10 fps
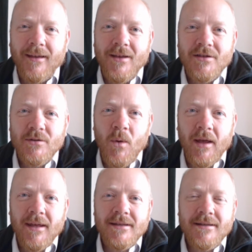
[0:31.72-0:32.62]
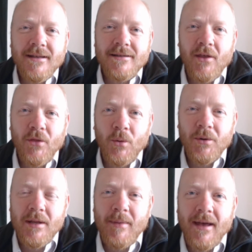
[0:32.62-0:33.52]
So why is this a
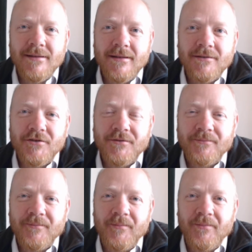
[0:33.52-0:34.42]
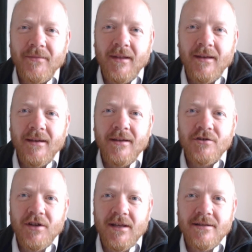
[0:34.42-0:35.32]
thorny passage?
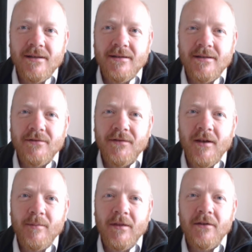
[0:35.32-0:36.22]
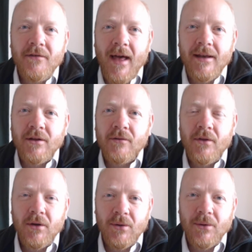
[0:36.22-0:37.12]
Jesus is affirming the value of
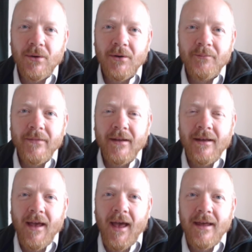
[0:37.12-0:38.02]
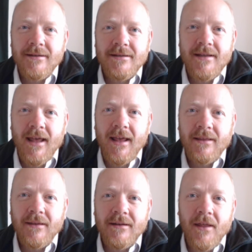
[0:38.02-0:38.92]
the law and
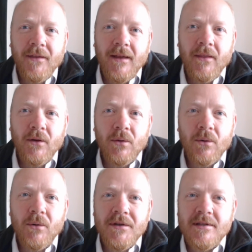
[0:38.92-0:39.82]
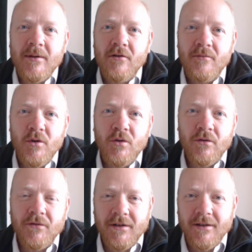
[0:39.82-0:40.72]
saying that nothing in the law is to be
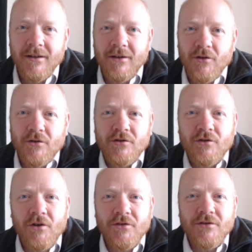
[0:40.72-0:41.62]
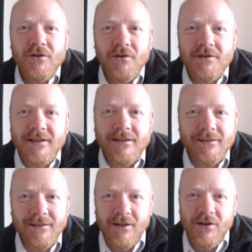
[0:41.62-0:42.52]
removed, not a jot or a
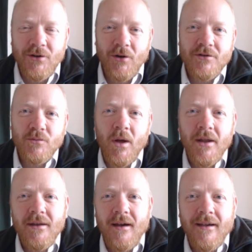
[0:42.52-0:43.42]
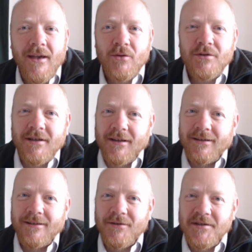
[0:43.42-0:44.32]
tittle, not one iota,
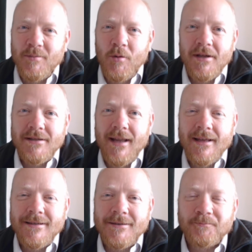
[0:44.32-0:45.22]
the smallest letter.